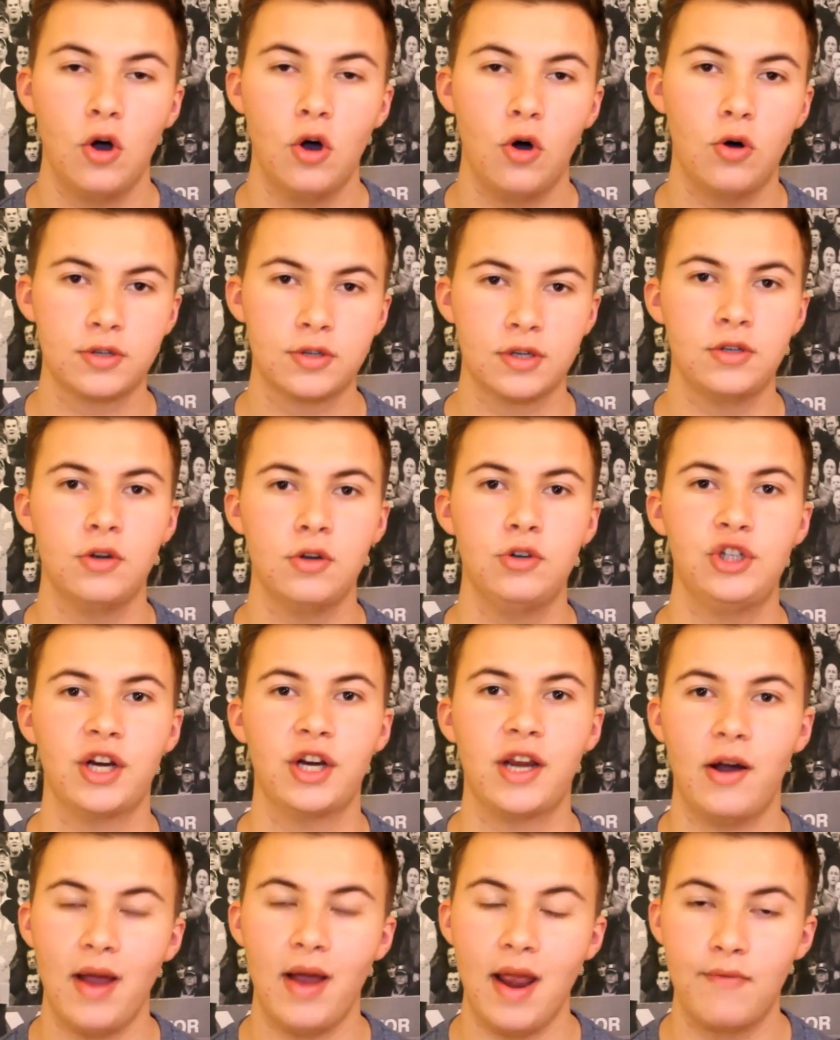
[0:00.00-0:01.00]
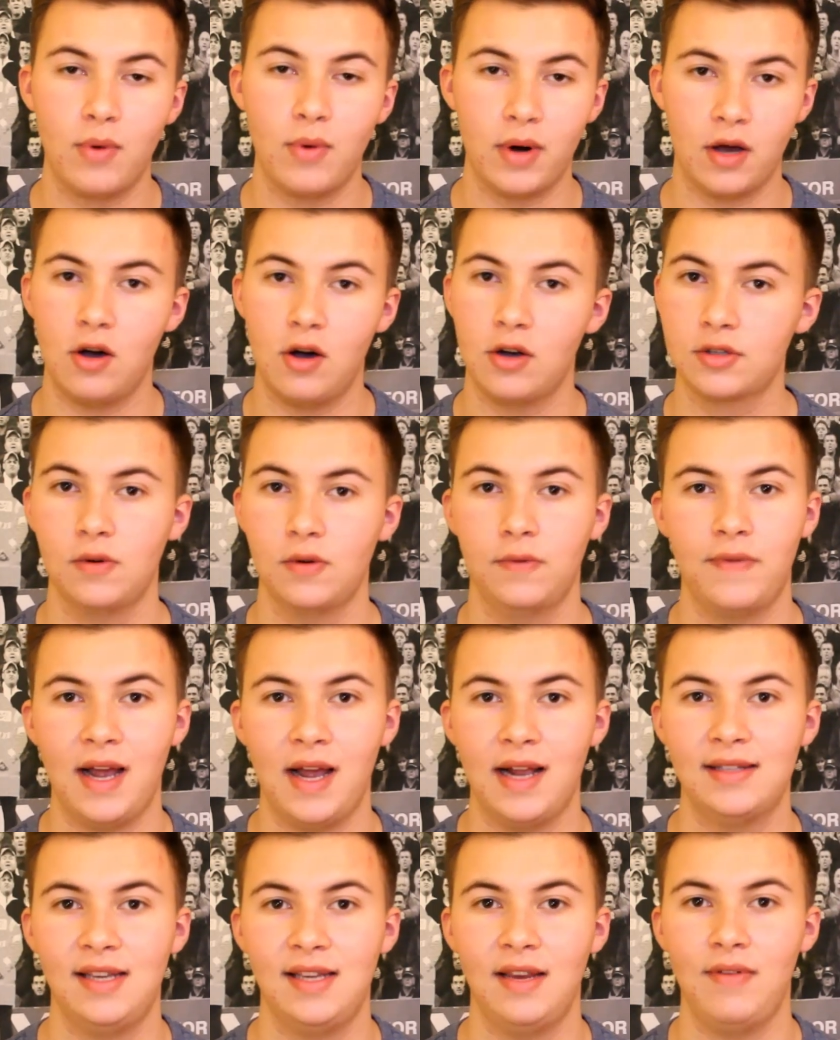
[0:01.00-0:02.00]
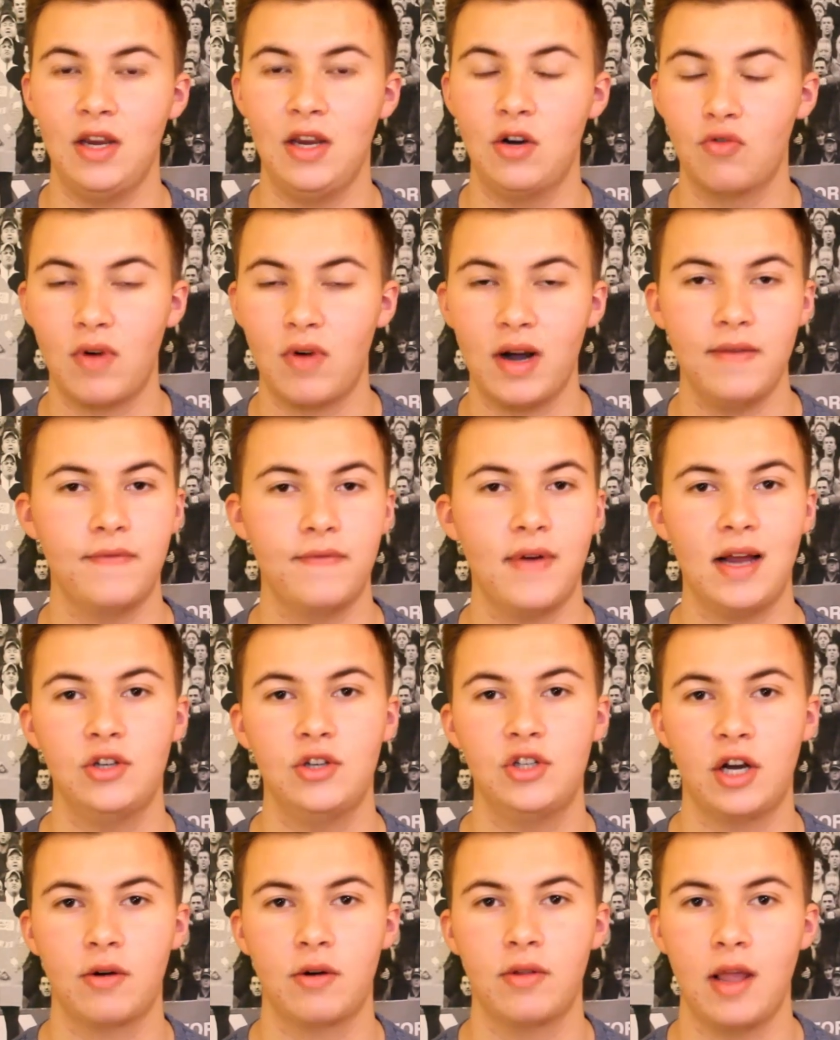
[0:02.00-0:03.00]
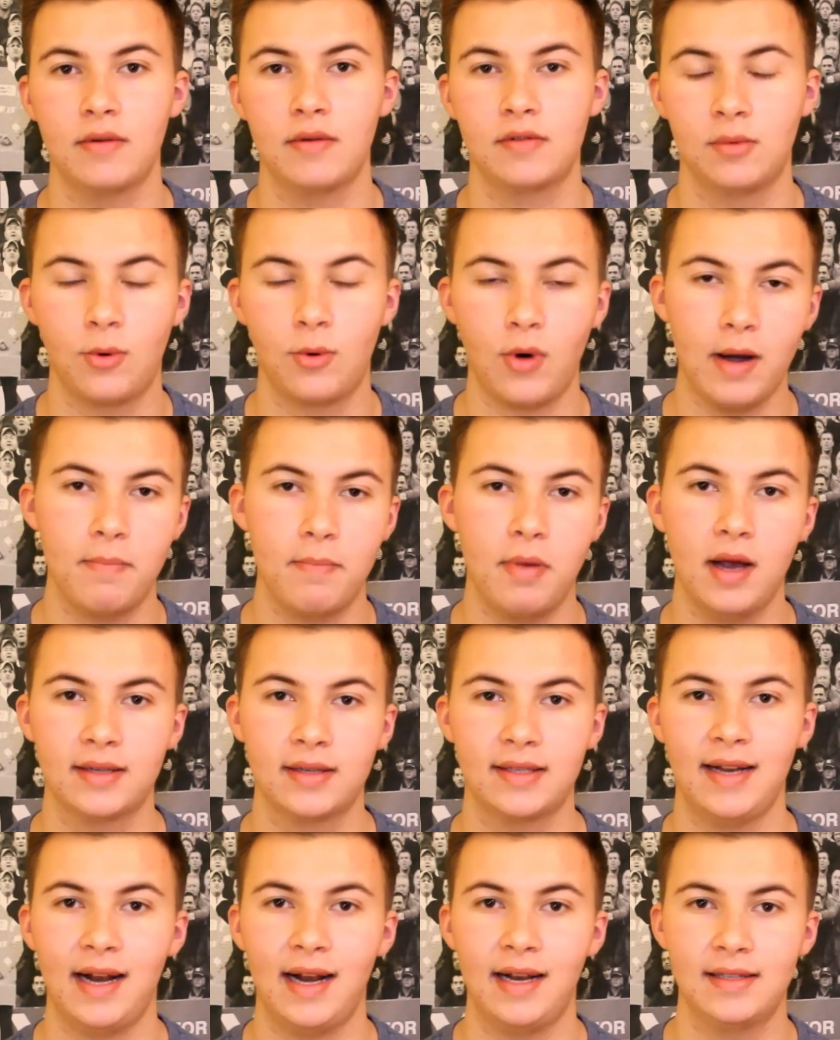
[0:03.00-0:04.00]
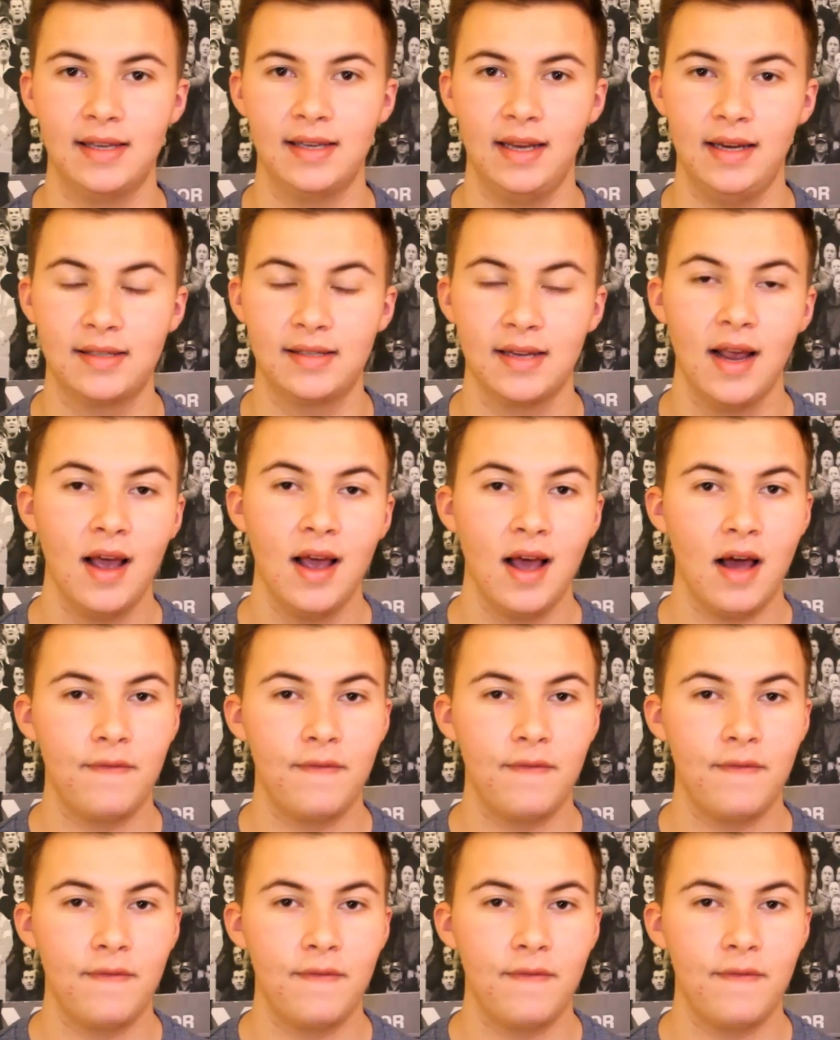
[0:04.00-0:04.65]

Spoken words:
Also do check out everyone at ArsenalFanTV, great fan channel there, some great personalities.